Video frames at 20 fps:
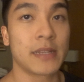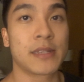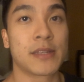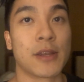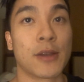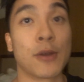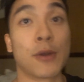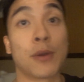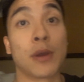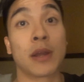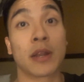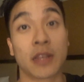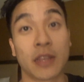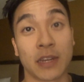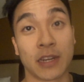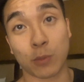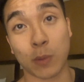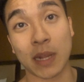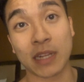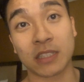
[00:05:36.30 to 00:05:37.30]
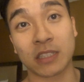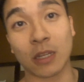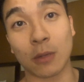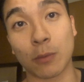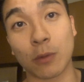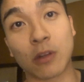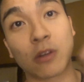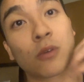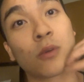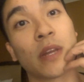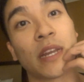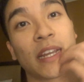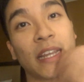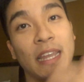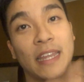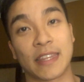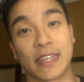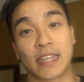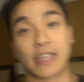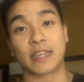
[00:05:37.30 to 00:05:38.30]
So, gonna rest up real quick,
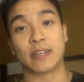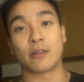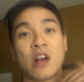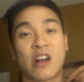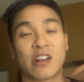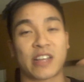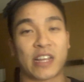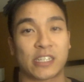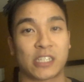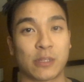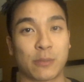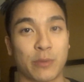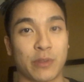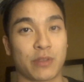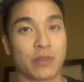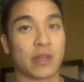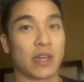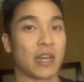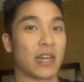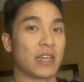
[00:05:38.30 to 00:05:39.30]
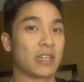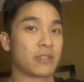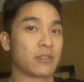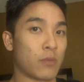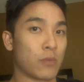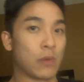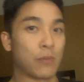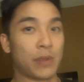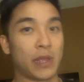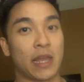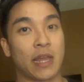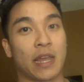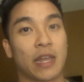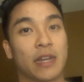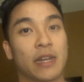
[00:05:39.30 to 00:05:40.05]
and then I'll catch up with you guys when we head